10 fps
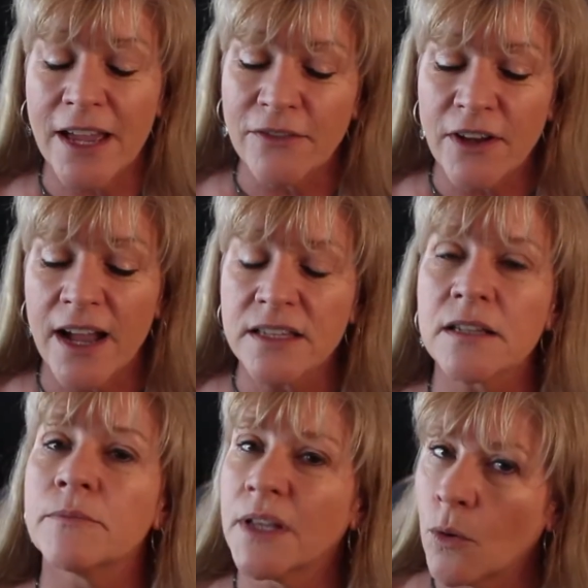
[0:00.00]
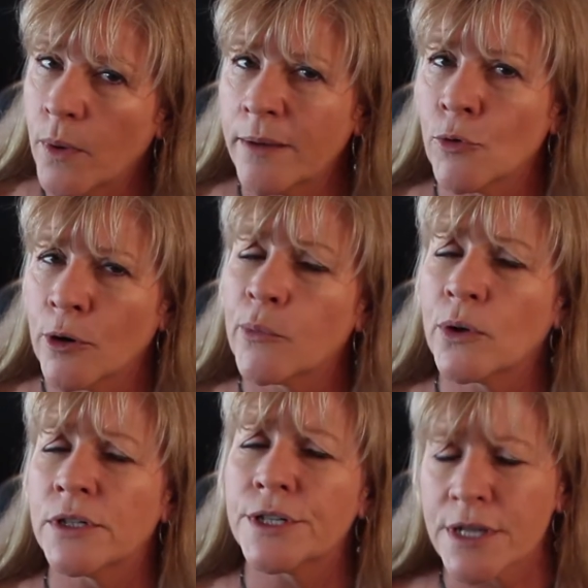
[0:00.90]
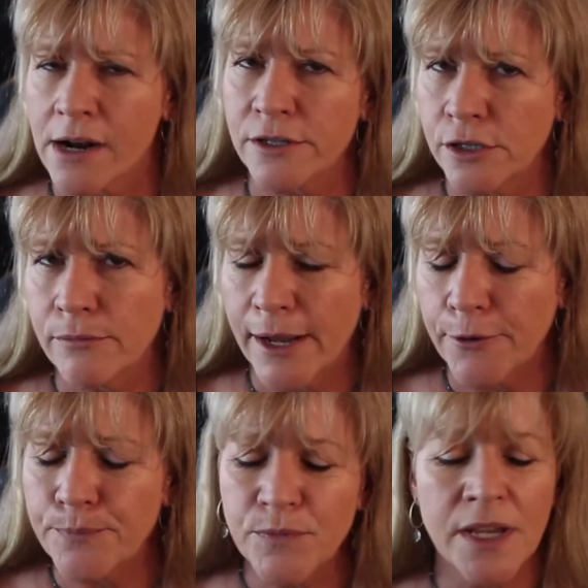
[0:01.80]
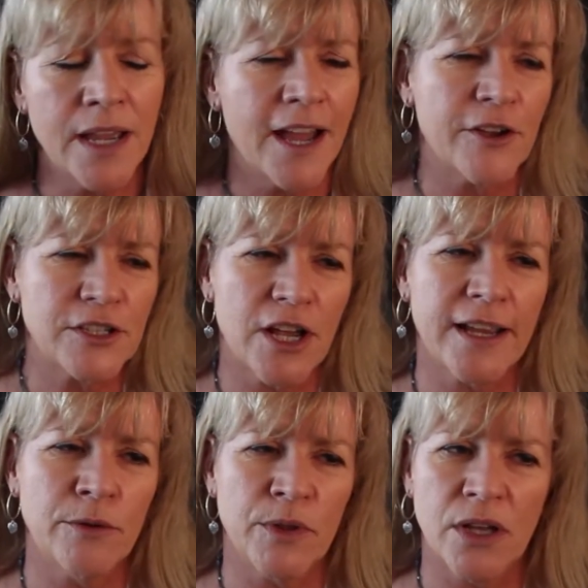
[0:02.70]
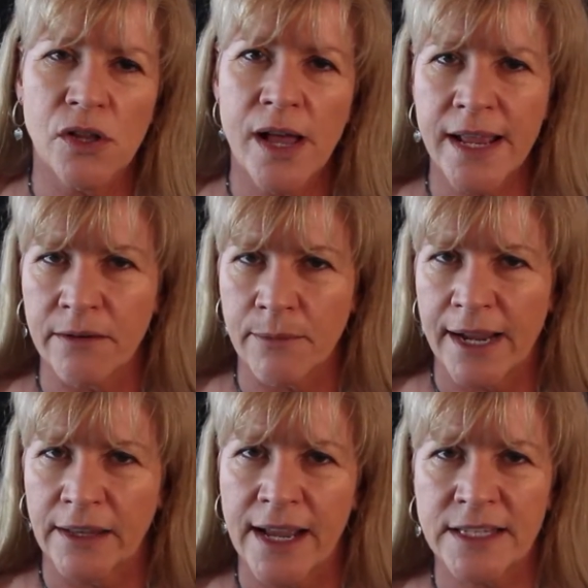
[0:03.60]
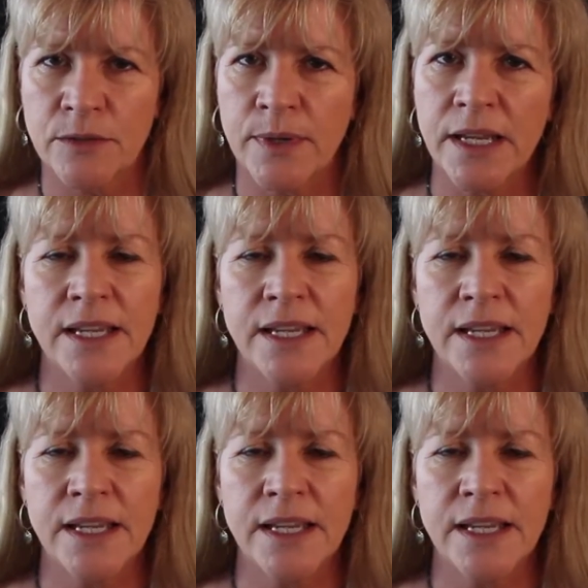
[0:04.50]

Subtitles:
I've got something way more important to talk to you about. I was talking with a client of mine last week.